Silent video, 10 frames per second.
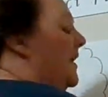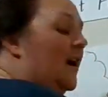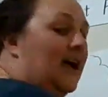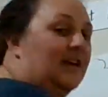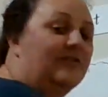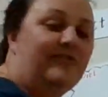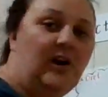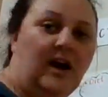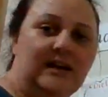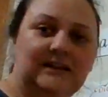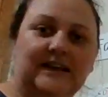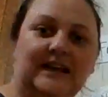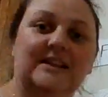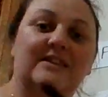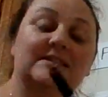And
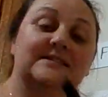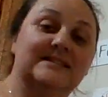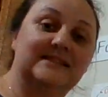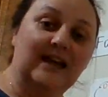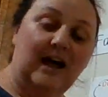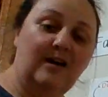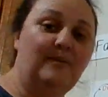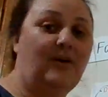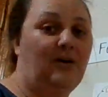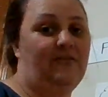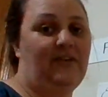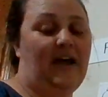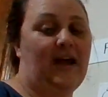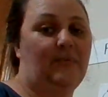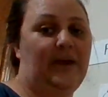finally, some of
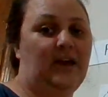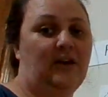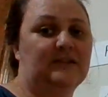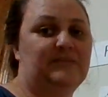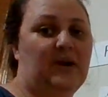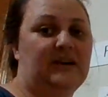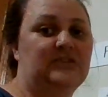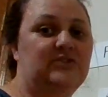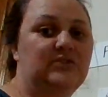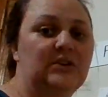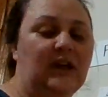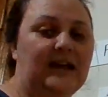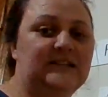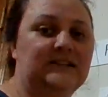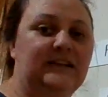our peacock spiders do like
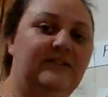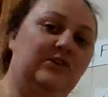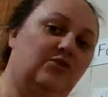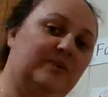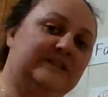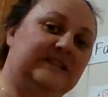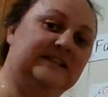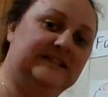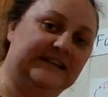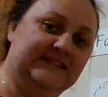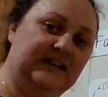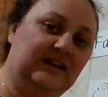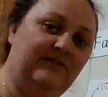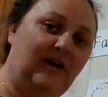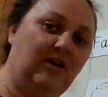to live in almost a desert
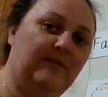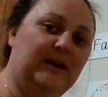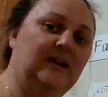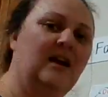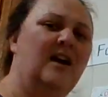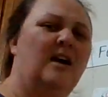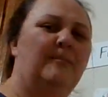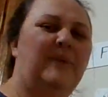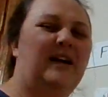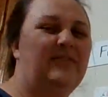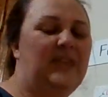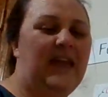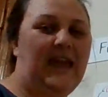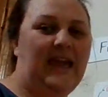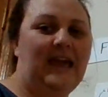environment, but
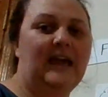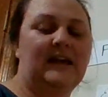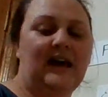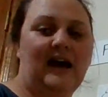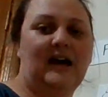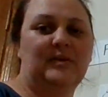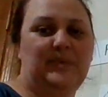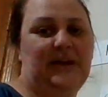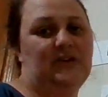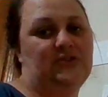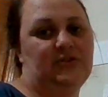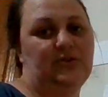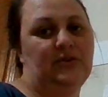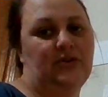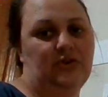the air can't be
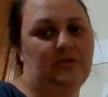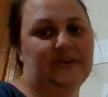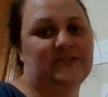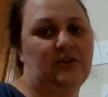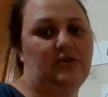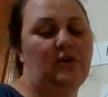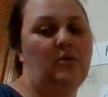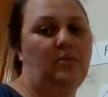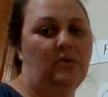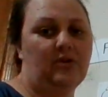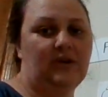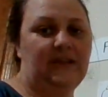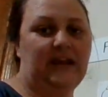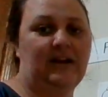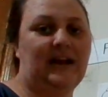too humid. So no water in
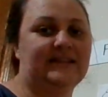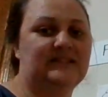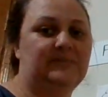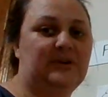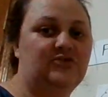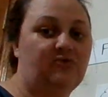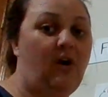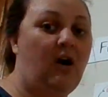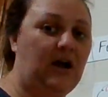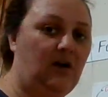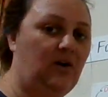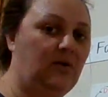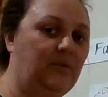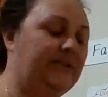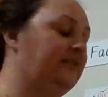the air. It has to be dry, hot
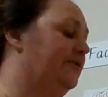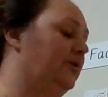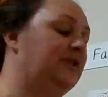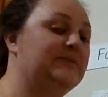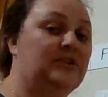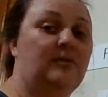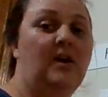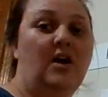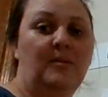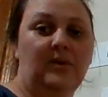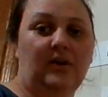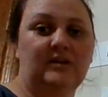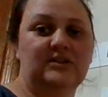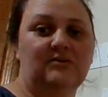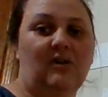weather for them. So I'm going
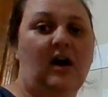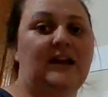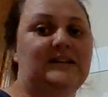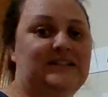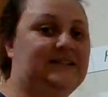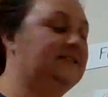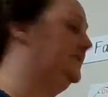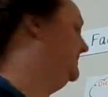to write desert.